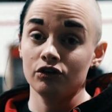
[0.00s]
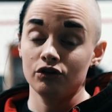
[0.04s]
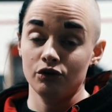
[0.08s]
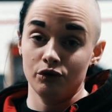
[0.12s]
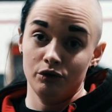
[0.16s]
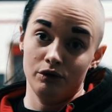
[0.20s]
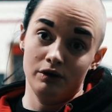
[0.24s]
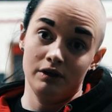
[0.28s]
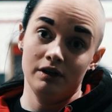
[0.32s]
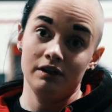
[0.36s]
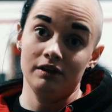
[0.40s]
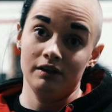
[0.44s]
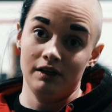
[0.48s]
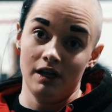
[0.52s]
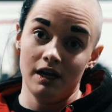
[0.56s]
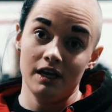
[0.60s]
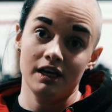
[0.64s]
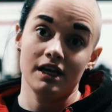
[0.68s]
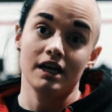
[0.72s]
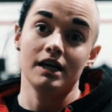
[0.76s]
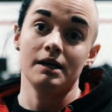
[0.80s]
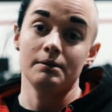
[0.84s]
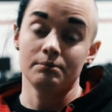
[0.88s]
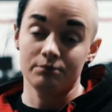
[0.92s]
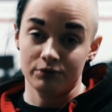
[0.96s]
to
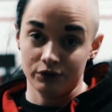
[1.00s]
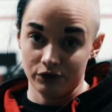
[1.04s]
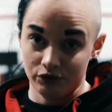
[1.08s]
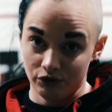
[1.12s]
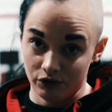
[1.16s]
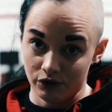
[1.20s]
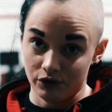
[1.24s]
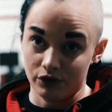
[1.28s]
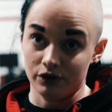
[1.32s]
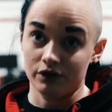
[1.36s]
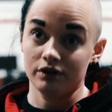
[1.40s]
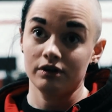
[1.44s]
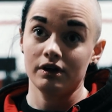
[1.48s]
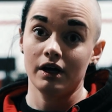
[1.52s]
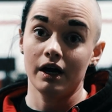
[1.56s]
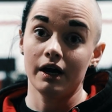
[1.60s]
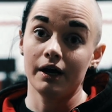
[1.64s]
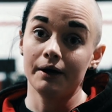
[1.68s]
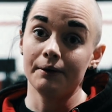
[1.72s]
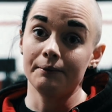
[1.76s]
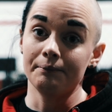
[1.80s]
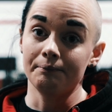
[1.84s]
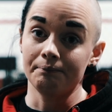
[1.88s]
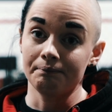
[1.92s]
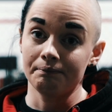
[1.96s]
again improve your
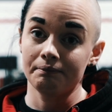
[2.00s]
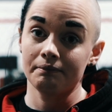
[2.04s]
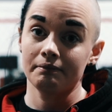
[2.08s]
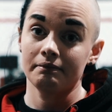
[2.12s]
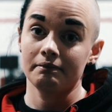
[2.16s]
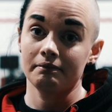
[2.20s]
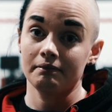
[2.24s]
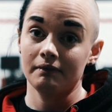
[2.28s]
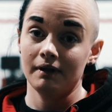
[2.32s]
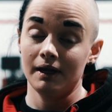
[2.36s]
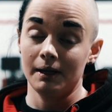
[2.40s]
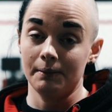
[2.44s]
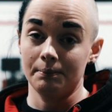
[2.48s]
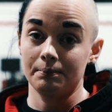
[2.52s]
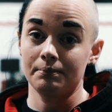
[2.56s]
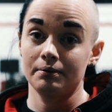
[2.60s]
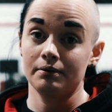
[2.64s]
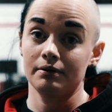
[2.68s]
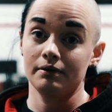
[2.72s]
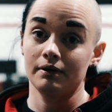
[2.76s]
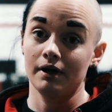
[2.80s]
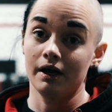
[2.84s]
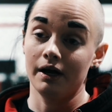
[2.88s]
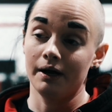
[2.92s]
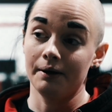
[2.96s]
hip
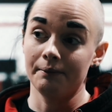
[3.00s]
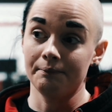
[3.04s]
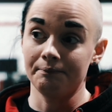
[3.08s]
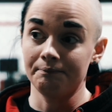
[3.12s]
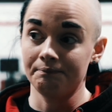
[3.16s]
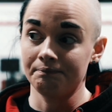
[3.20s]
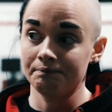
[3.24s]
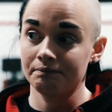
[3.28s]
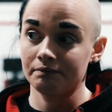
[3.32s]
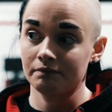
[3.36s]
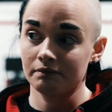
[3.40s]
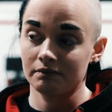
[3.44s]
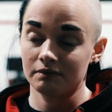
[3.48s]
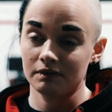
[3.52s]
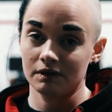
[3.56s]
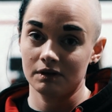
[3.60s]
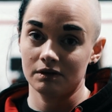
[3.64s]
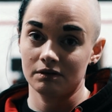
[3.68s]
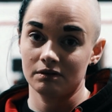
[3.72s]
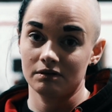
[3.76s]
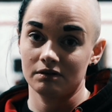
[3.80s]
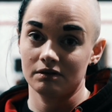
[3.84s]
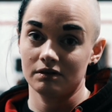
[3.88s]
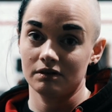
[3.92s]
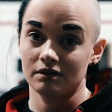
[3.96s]

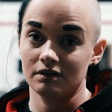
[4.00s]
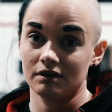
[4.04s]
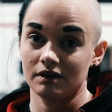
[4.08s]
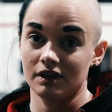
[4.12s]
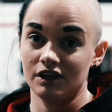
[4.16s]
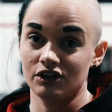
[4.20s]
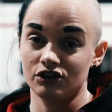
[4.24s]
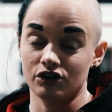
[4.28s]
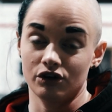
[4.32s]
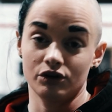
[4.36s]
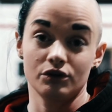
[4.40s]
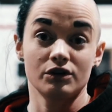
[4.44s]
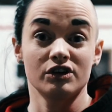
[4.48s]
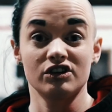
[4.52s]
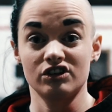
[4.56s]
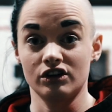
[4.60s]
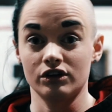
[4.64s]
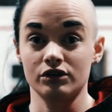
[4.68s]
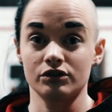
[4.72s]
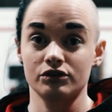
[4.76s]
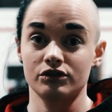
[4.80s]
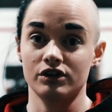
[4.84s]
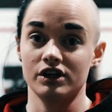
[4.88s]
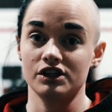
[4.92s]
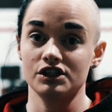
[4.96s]
internal external
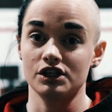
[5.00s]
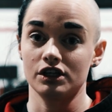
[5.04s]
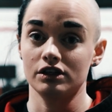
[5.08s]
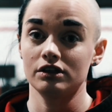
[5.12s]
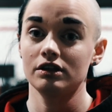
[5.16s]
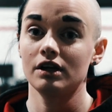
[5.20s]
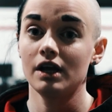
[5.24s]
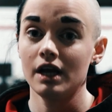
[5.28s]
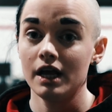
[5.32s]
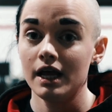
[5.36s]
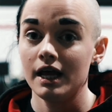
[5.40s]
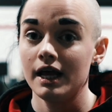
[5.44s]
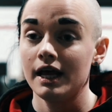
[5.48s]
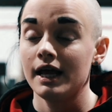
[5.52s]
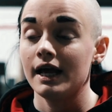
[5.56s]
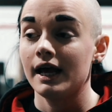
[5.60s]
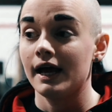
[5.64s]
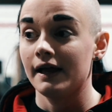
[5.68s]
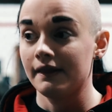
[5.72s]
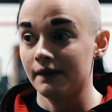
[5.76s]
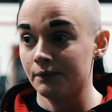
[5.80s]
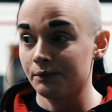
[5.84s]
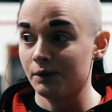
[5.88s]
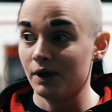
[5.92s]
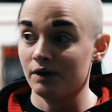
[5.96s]
rotation.
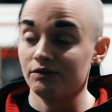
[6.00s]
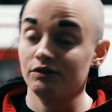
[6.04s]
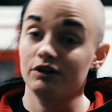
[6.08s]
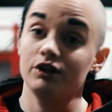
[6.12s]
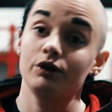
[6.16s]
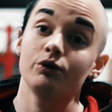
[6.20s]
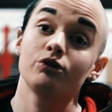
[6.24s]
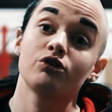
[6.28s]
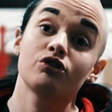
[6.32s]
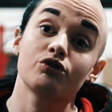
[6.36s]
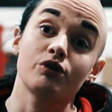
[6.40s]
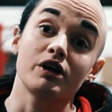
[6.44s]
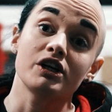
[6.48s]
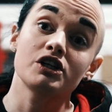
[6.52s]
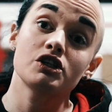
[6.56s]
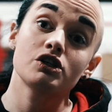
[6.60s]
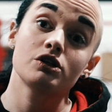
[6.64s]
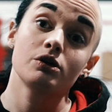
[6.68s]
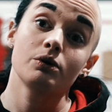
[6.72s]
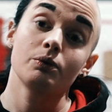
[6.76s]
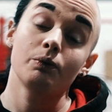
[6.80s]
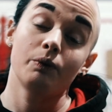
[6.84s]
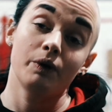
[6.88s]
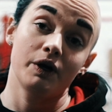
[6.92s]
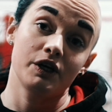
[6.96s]
And then we have a glute stretch,
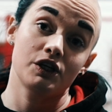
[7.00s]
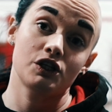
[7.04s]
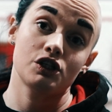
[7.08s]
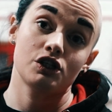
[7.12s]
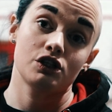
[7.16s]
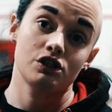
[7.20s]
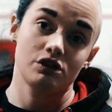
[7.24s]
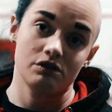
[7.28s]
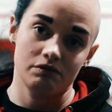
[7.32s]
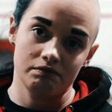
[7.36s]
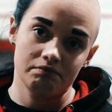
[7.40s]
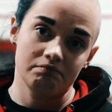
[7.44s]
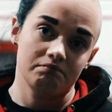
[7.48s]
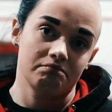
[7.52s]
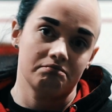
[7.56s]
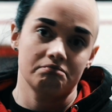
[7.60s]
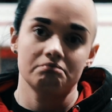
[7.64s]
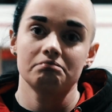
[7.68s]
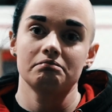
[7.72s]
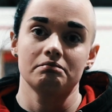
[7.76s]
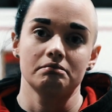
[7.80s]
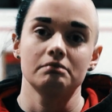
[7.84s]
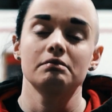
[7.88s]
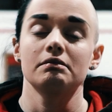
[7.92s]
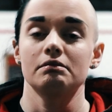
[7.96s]
which
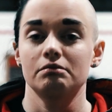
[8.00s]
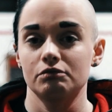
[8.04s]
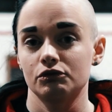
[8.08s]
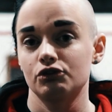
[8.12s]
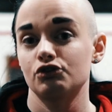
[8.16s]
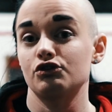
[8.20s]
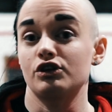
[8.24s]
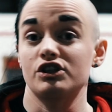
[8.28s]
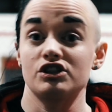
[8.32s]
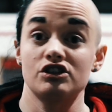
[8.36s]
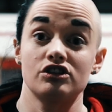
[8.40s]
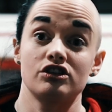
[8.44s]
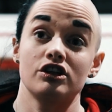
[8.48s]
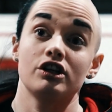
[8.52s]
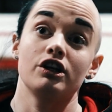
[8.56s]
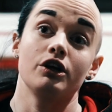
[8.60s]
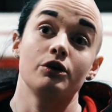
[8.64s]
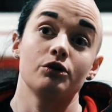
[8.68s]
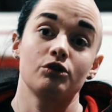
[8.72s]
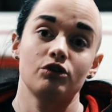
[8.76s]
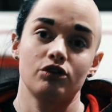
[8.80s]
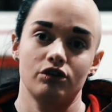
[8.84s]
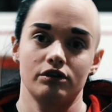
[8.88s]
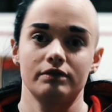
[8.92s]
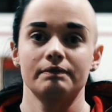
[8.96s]
stretches the
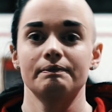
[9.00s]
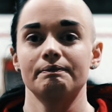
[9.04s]
glutes.